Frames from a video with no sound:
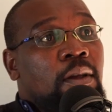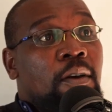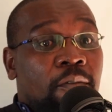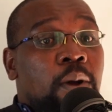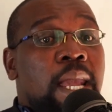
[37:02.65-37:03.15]

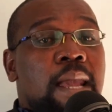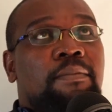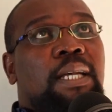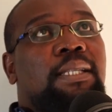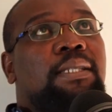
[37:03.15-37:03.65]
for him,
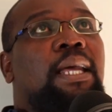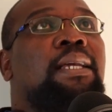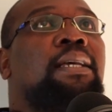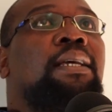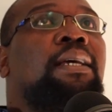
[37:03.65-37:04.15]
that's
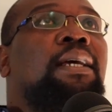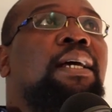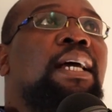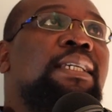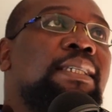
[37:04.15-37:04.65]
like
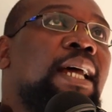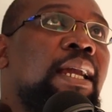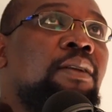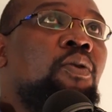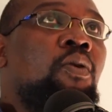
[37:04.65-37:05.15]
a
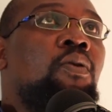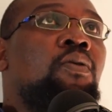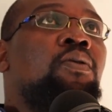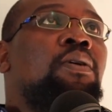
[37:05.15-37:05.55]
sign or